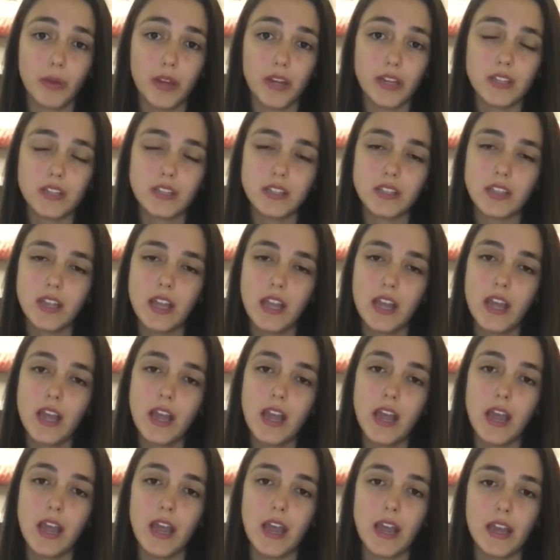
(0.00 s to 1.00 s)
base,
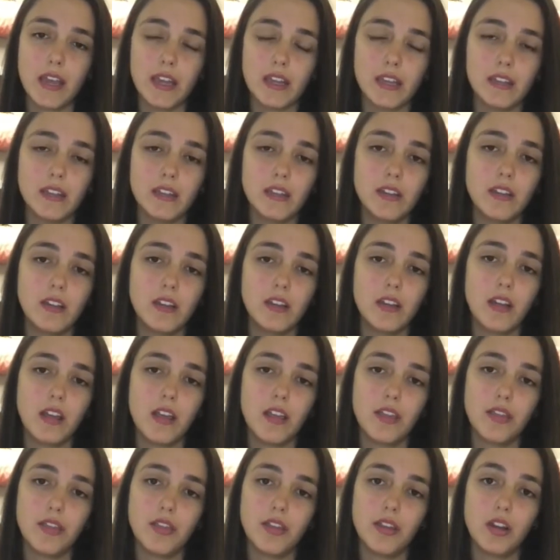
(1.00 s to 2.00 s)
and
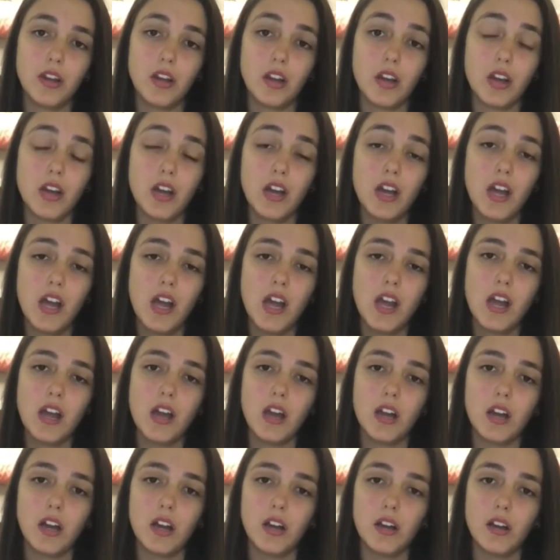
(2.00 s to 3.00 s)
the
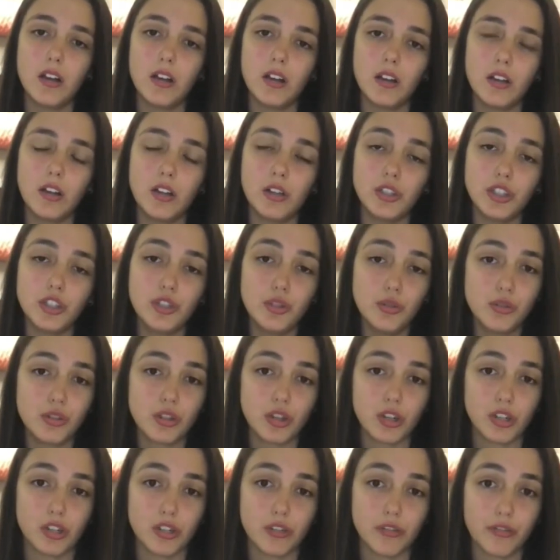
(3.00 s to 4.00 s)

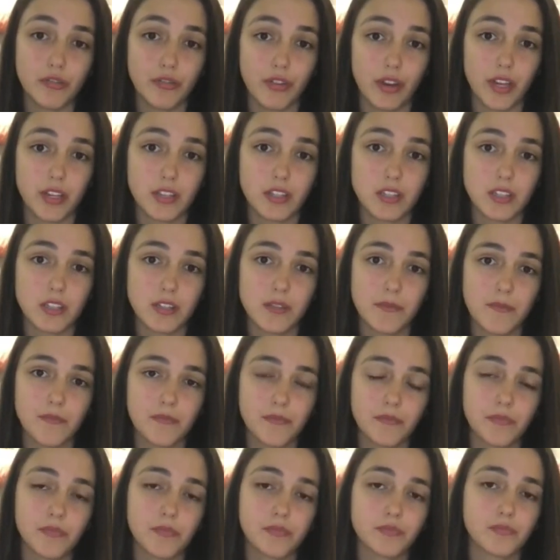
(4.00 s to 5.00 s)
user interface.
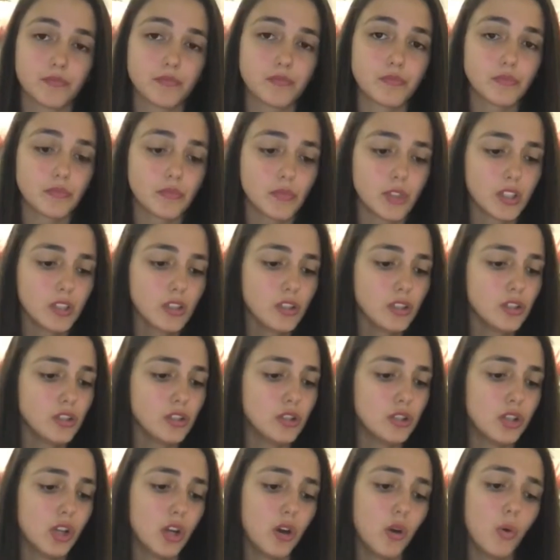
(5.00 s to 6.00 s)

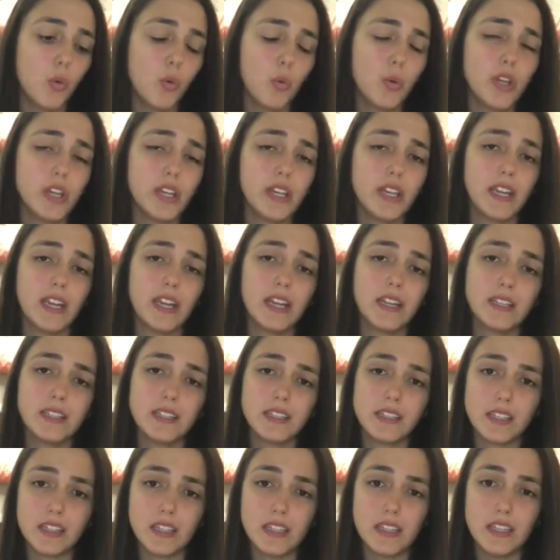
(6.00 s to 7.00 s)
So we can
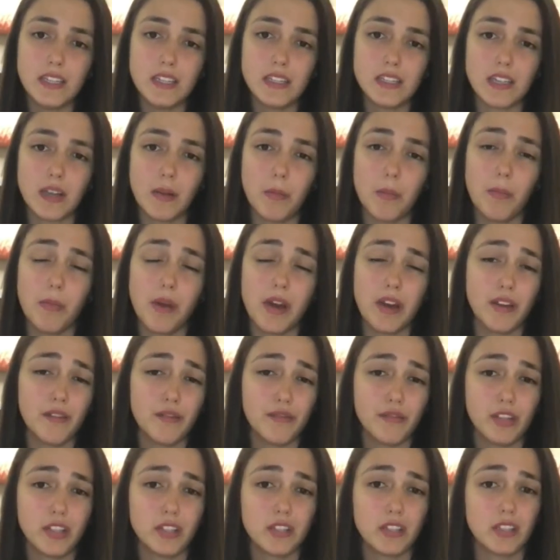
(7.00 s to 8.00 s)
see some
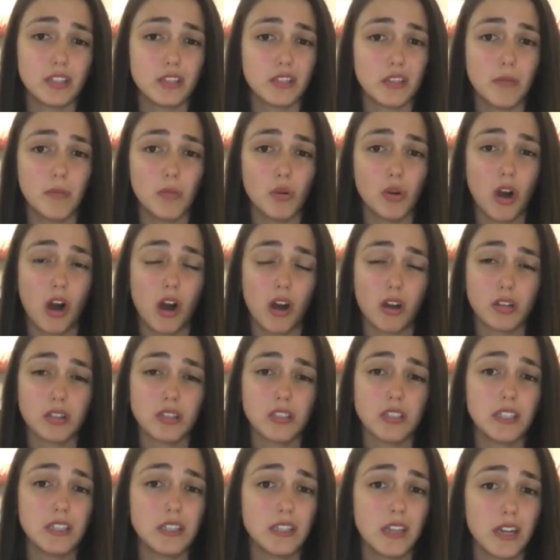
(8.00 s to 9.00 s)
benefits and some costs
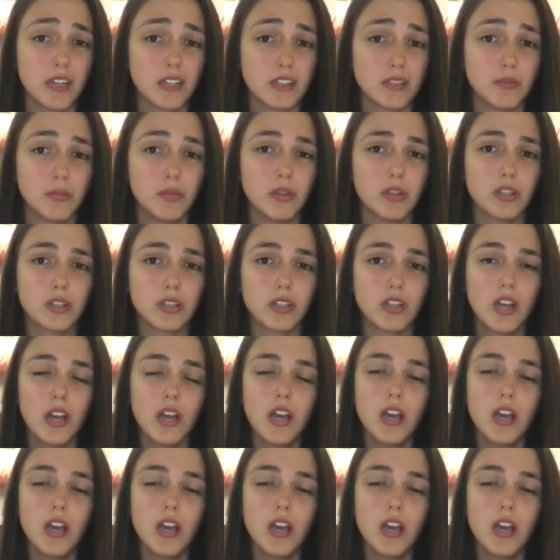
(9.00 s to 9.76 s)
in the textbooks,